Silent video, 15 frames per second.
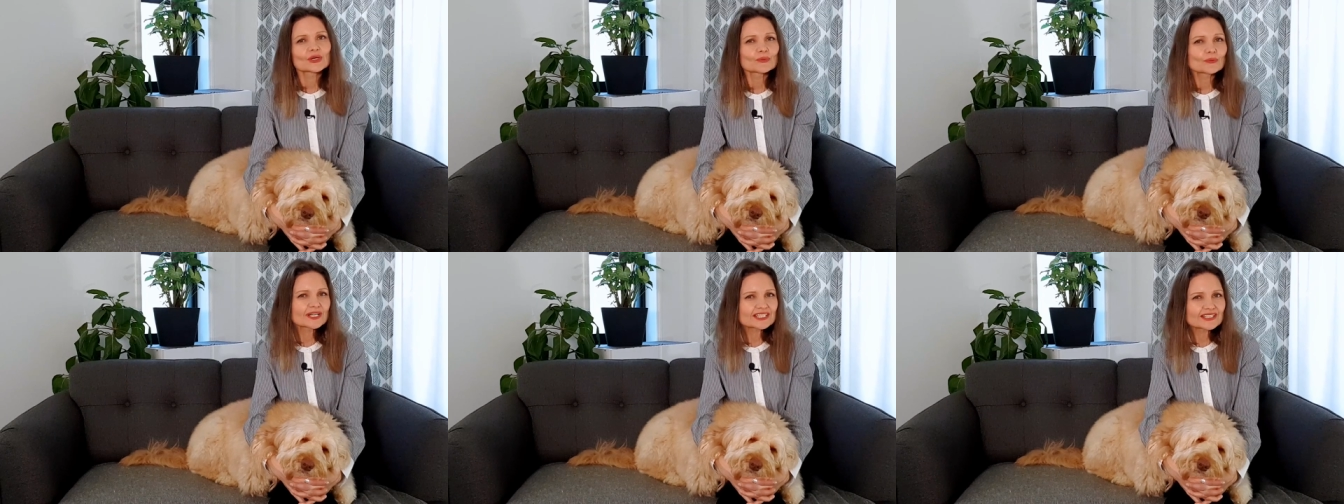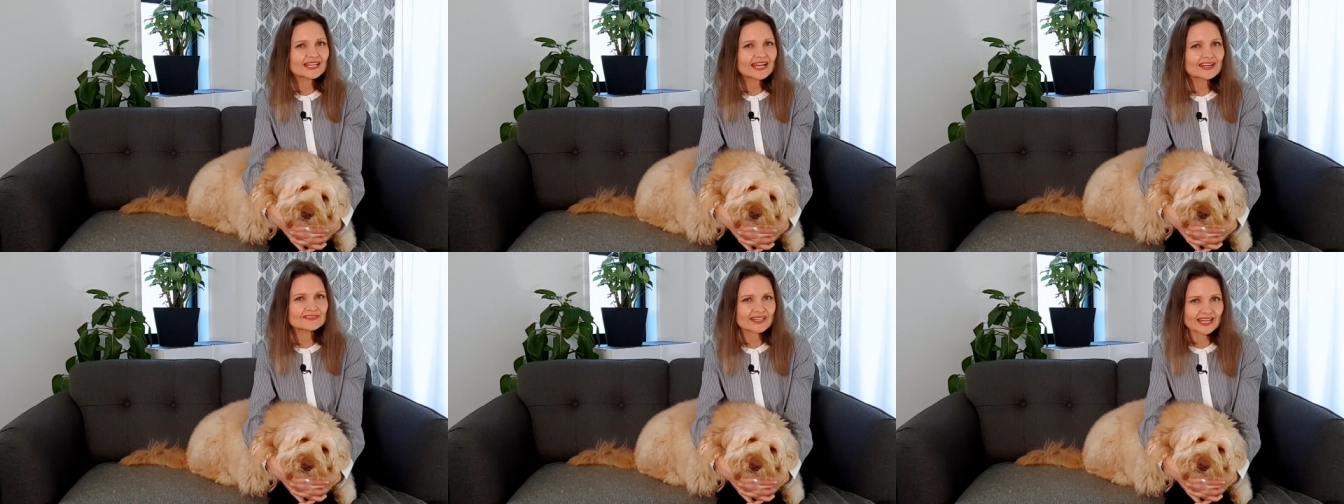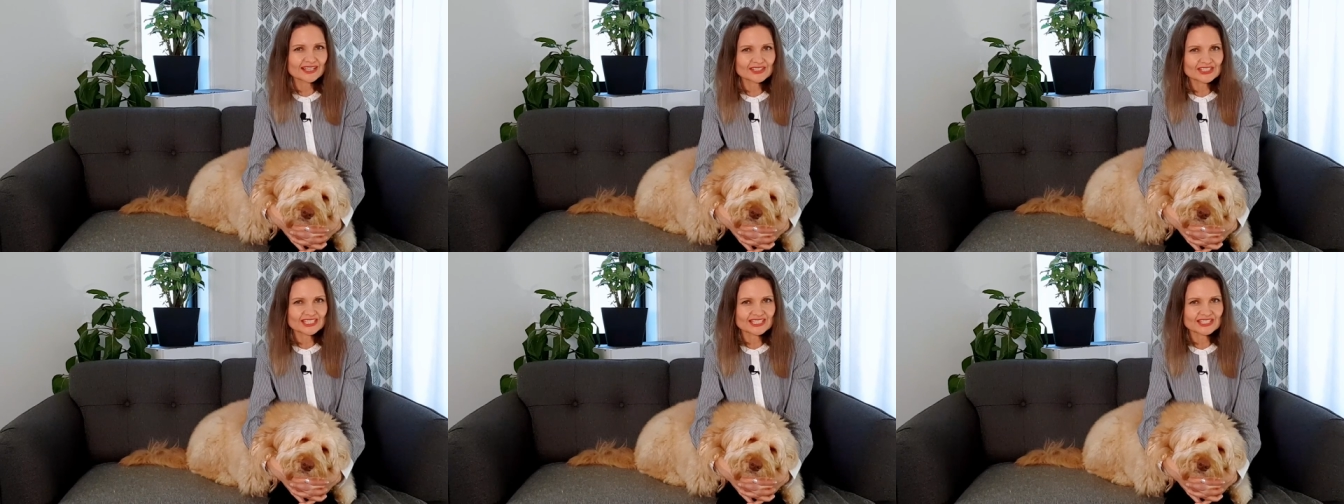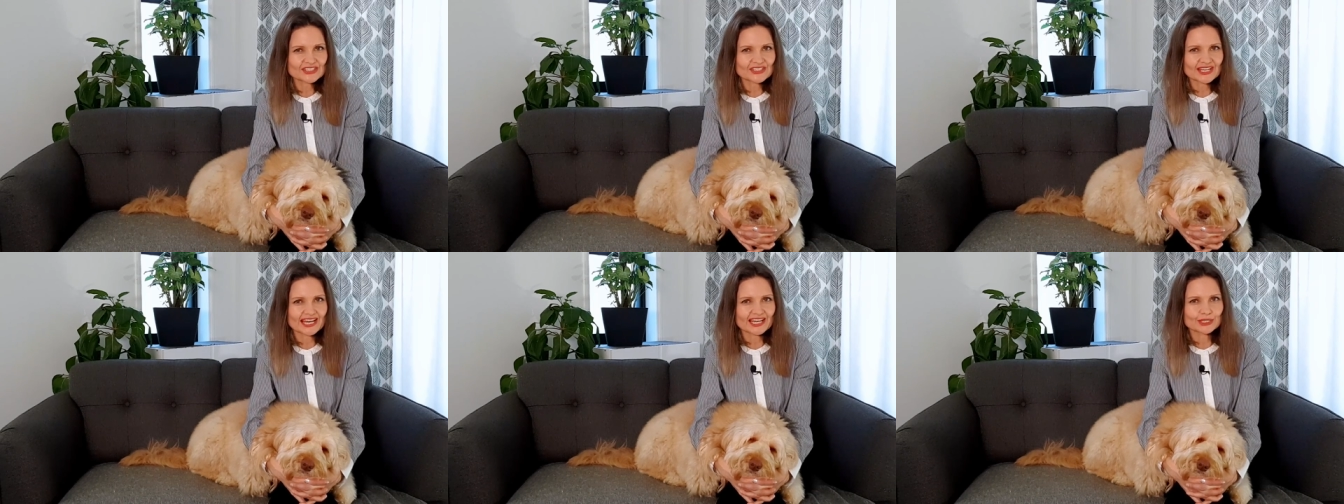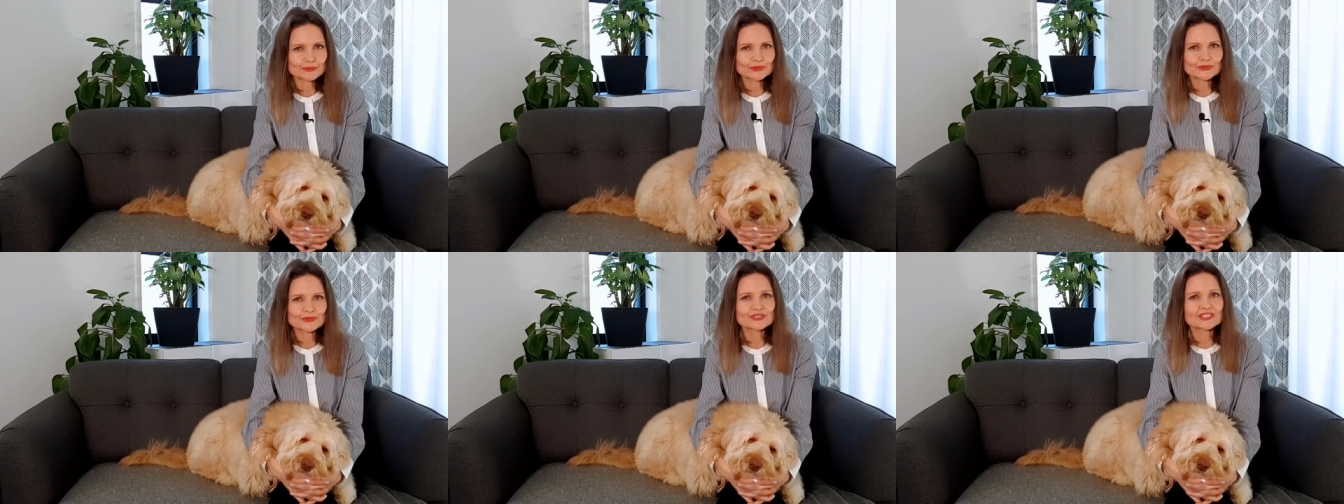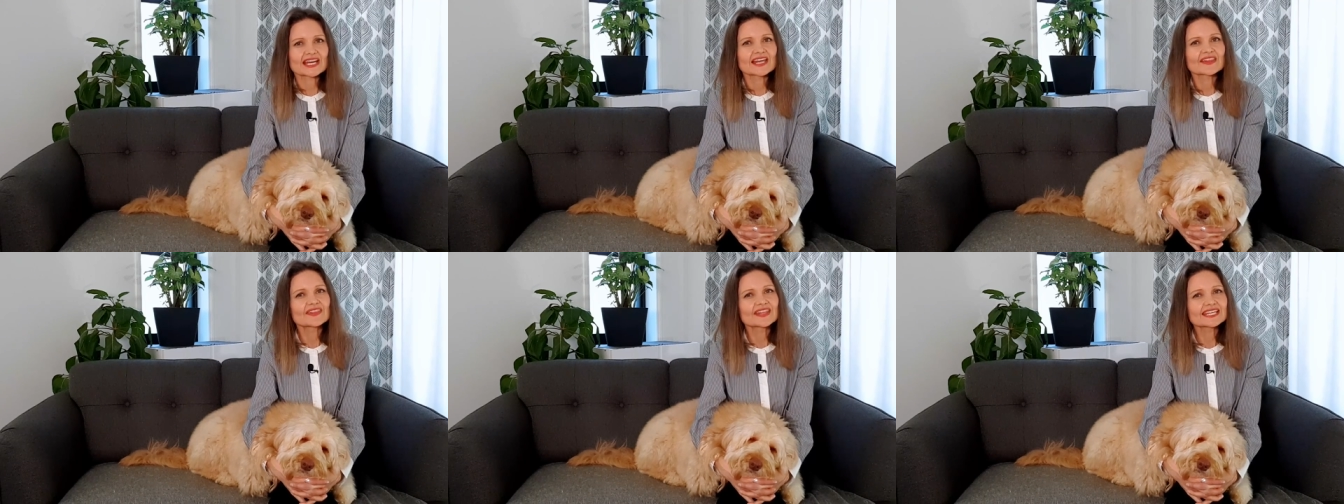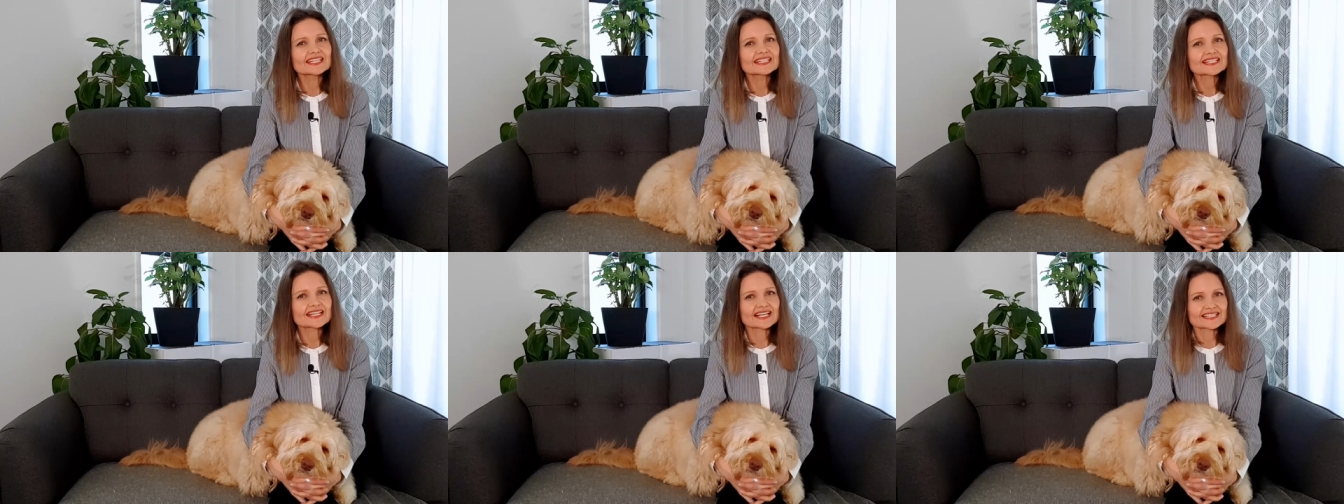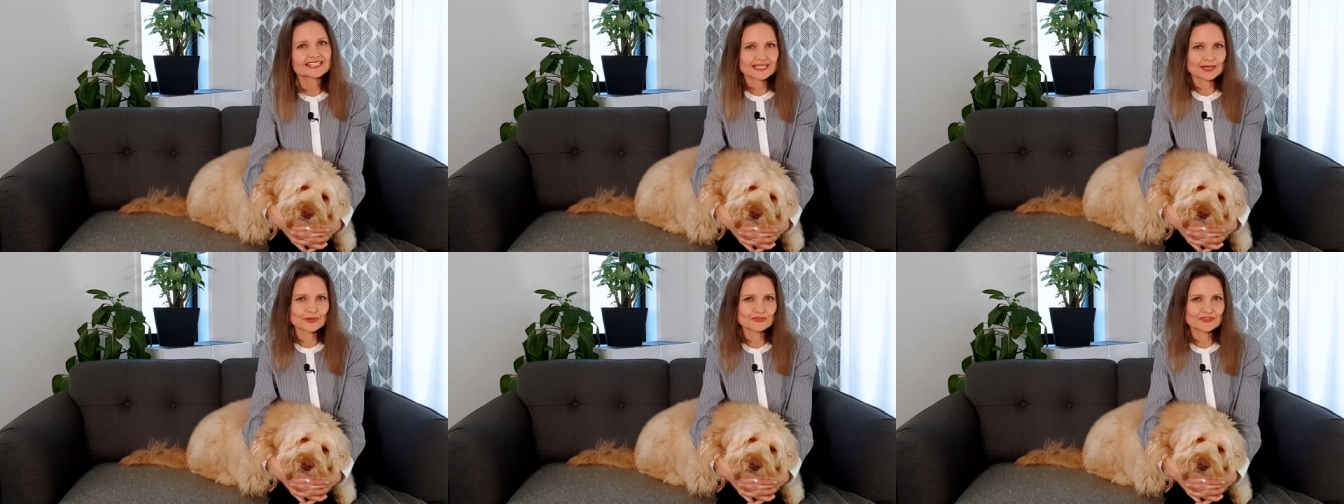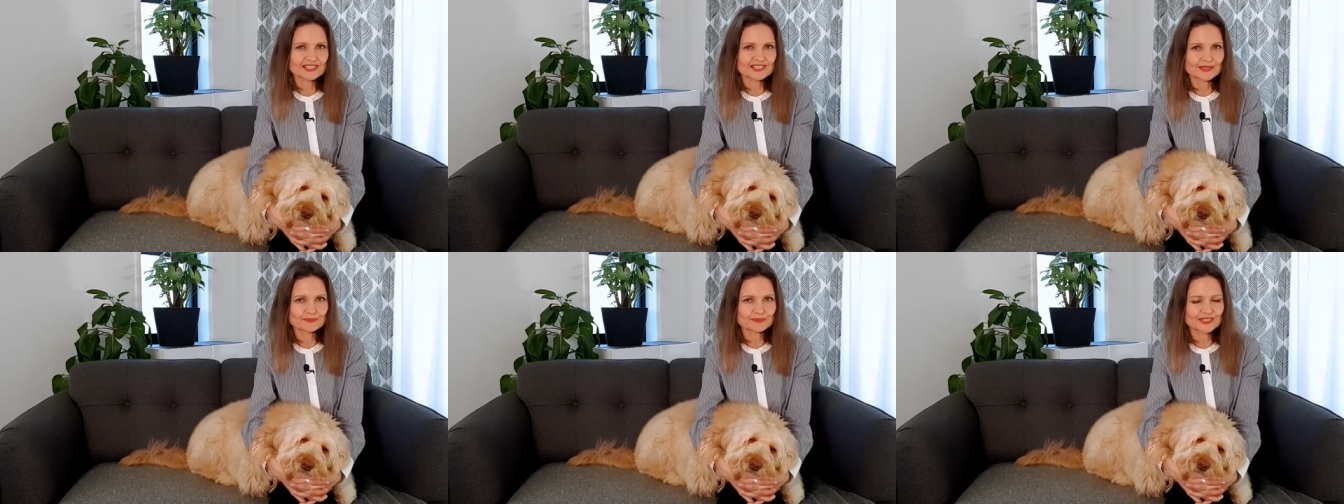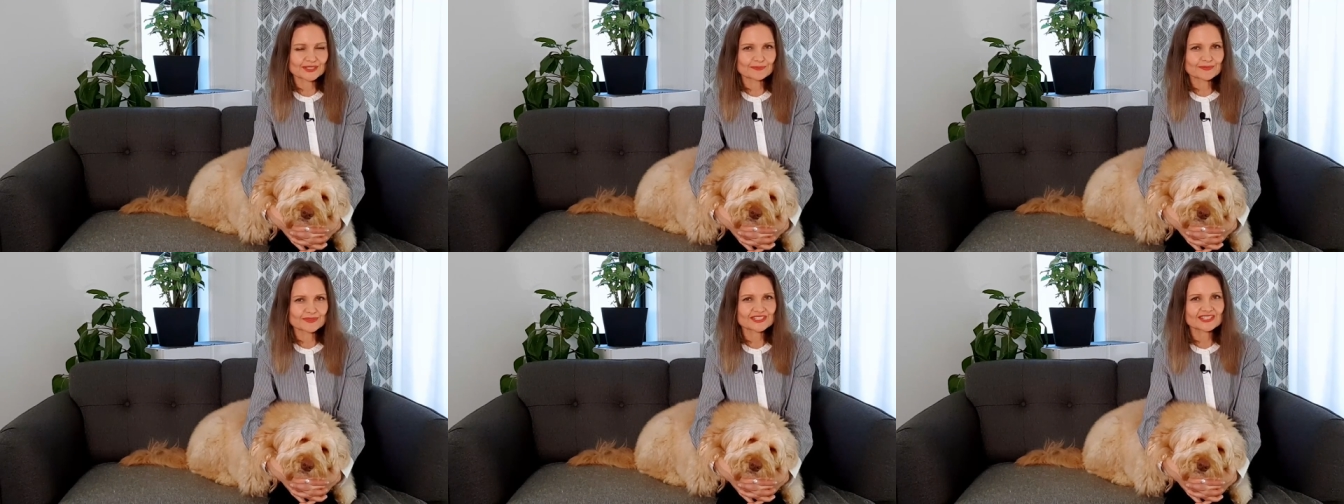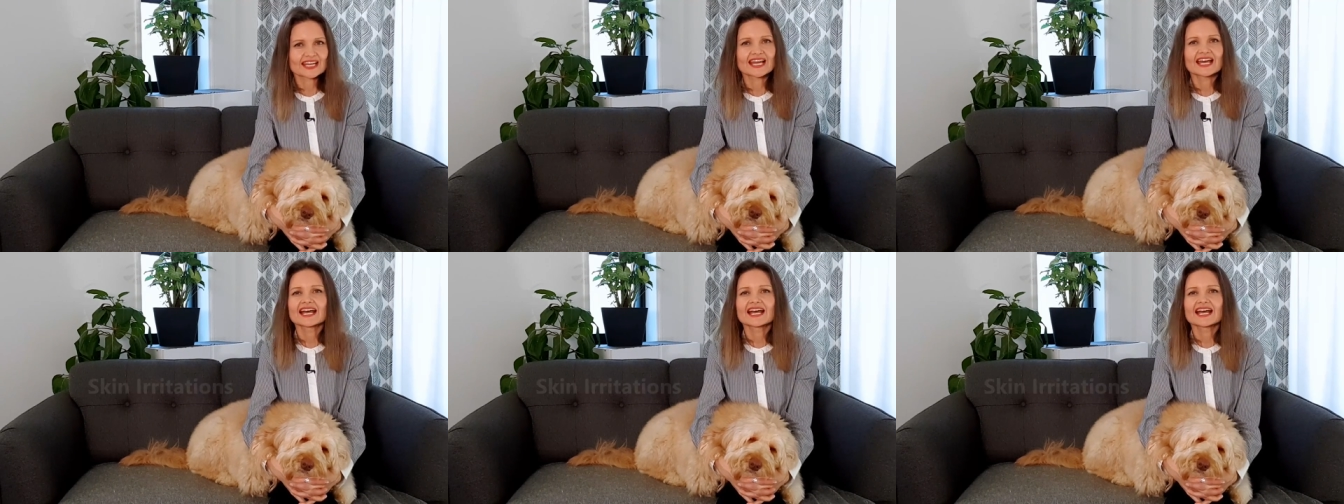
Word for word: When you have allergies to animals, these are some of the symptoms.